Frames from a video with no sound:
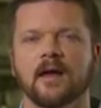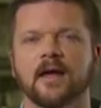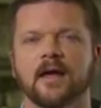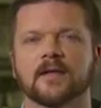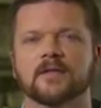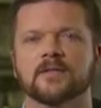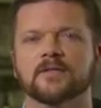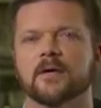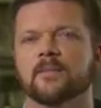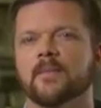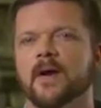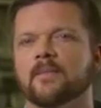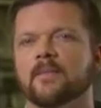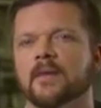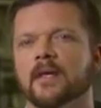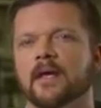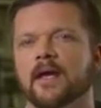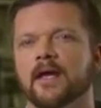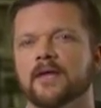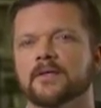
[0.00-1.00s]
In some
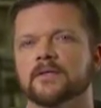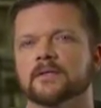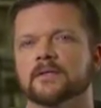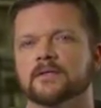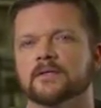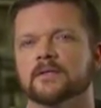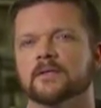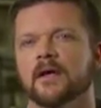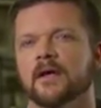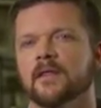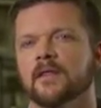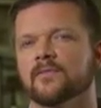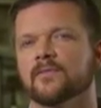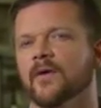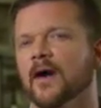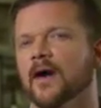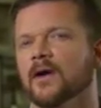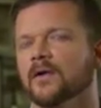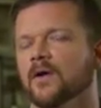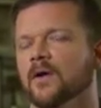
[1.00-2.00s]
applications, the
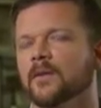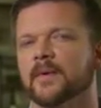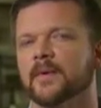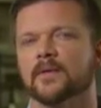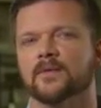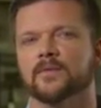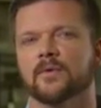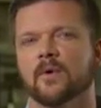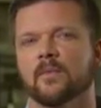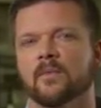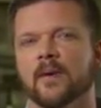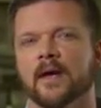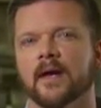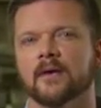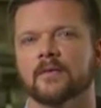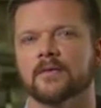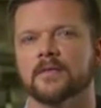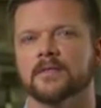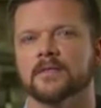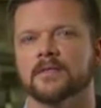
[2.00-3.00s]
fire alarm control
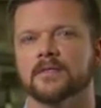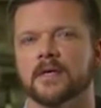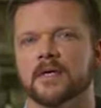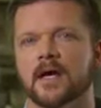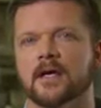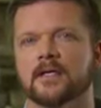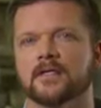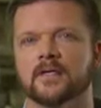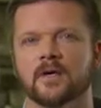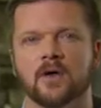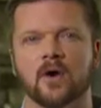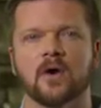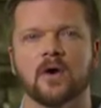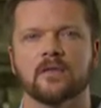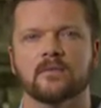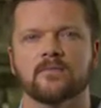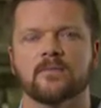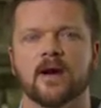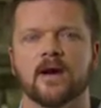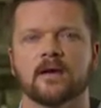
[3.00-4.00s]
panel is designed to call
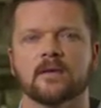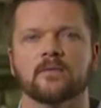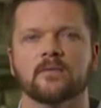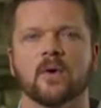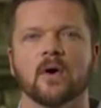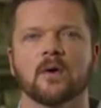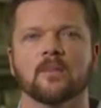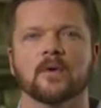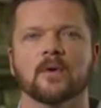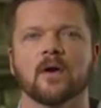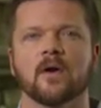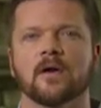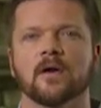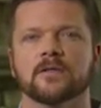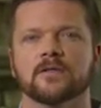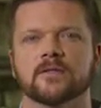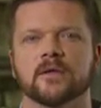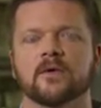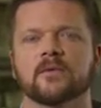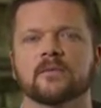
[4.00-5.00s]
the fire department on
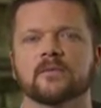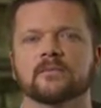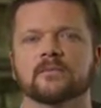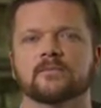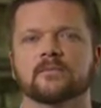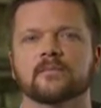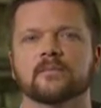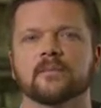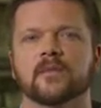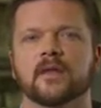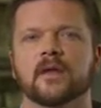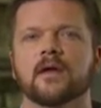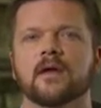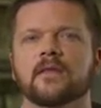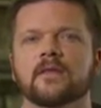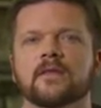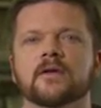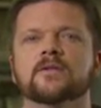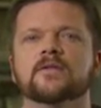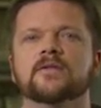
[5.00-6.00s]
its own.
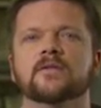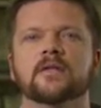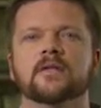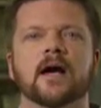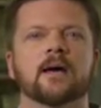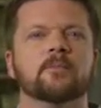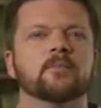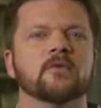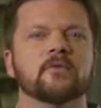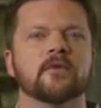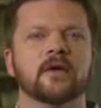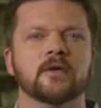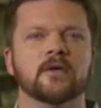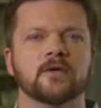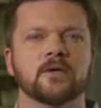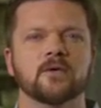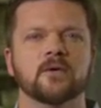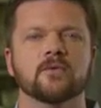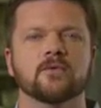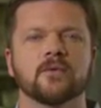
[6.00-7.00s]
This should not prevent
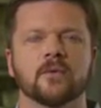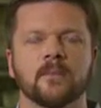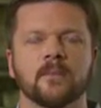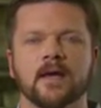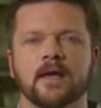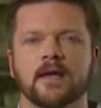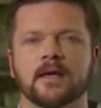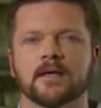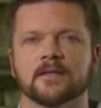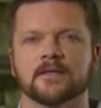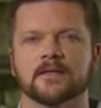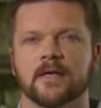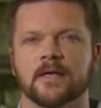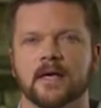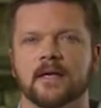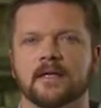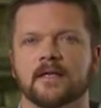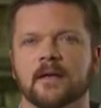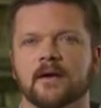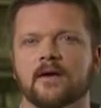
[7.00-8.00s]
you from making a
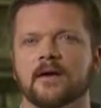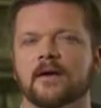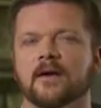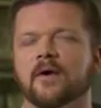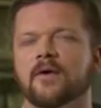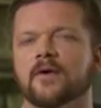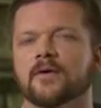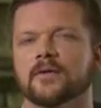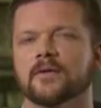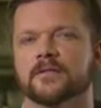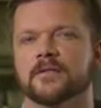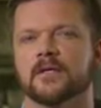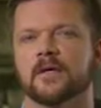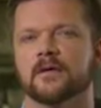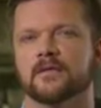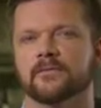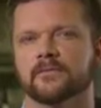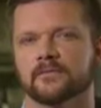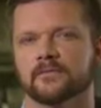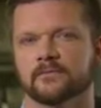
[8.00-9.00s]
secondary call
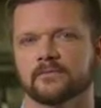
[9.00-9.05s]
yourself.